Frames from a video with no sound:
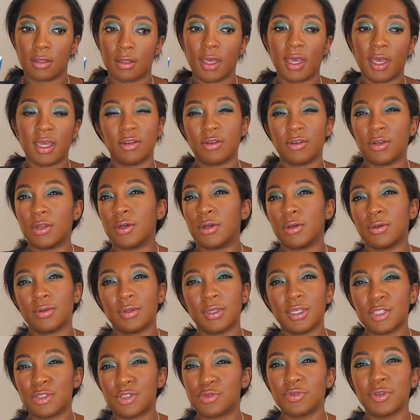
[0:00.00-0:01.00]
I don't know.
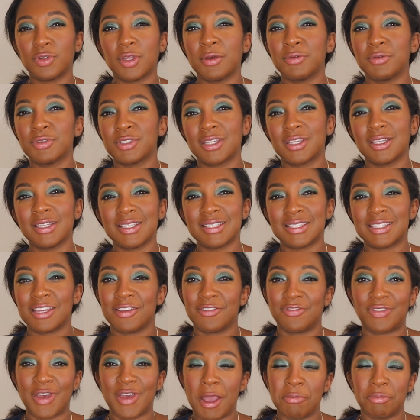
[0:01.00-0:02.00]
It's real. I was going to say
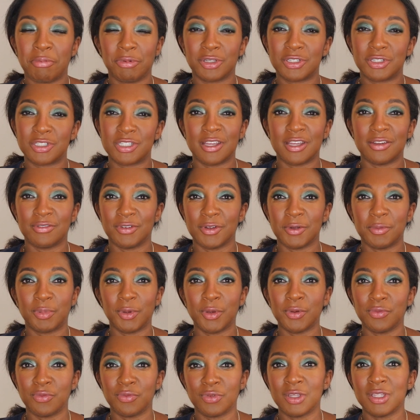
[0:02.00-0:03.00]
fabric shaver,
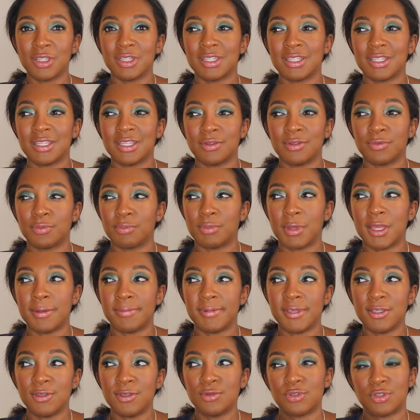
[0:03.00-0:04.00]
but really
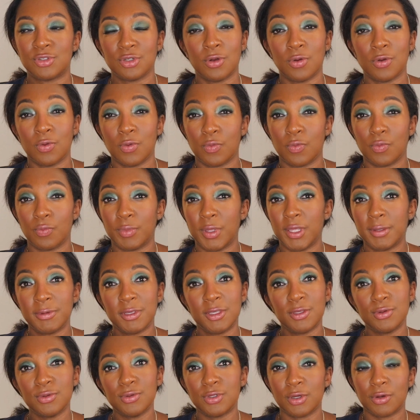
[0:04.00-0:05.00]
maybe you
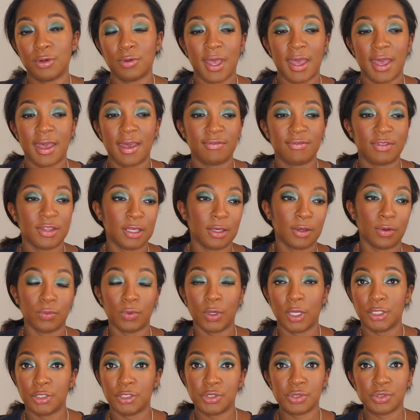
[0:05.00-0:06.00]
don't have like a
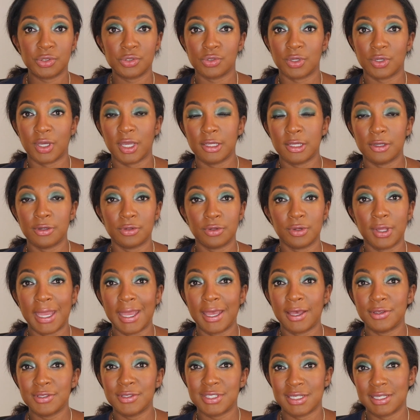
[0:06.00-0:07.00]
washer and dryer in your
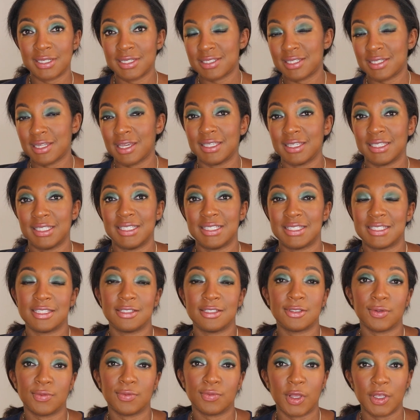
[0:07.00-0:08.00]
house and it's not easy
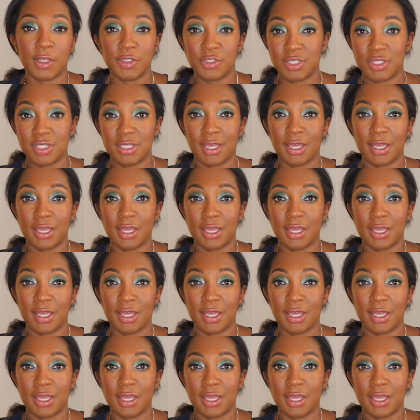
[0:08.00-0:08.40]
to wash the